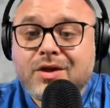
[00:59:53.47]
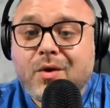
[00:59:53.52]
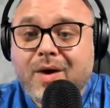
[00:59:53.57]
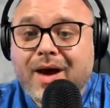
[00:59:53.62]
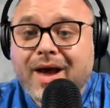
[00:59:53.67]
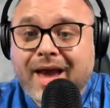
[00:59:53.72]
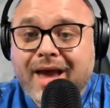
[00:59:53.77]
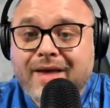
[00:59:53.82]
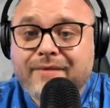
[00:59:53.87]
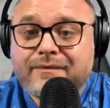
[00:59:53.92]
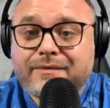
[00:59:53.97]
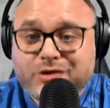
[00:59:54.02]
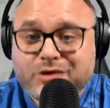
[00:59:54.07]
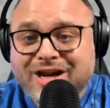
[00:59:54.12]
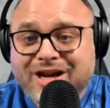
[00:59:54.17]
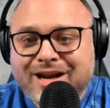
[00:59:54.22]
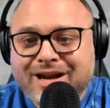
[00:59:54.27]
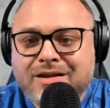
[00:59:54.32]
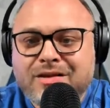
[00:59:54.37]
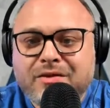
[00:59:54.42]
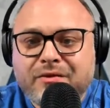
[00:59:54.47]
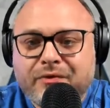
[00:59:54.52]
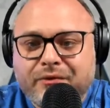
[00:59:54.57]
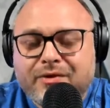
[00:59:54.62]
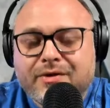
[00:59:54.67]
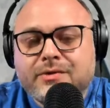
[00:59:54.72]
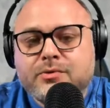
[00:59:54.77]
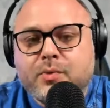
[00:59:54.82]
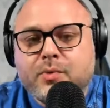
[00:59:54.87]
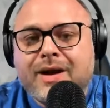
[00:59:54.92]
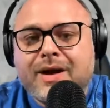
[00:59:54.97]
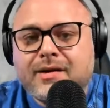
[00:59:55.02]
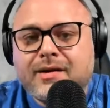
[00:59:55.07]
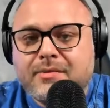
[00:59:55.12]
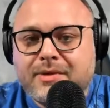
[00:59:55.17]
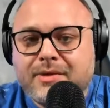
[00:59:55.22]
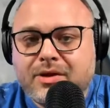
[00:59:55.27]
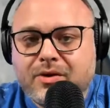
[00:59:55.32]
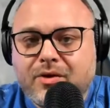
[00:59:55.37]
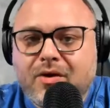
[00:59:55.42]
I have chicken in the fridge waiting to
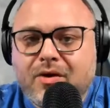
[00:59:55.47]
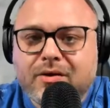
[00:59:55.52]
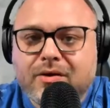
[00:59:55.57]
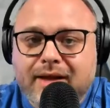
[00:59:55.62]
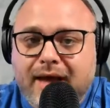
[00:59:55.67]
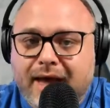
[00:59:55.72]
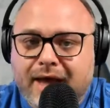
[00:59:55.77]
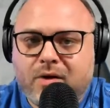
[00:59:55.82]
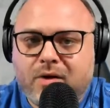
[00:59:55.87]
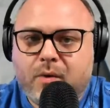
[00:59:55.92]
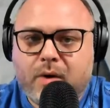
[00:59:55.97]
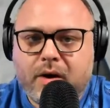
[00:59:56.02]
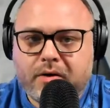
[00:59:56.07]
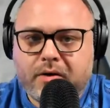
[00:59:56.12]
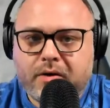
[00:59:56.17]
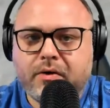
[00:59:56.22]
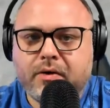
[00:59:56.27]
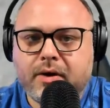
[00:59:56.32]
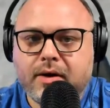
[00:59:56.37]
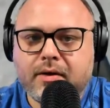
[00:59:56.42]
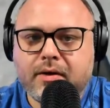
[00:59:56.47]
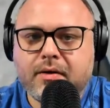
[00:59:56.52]
be cooked, I don't want to cook it.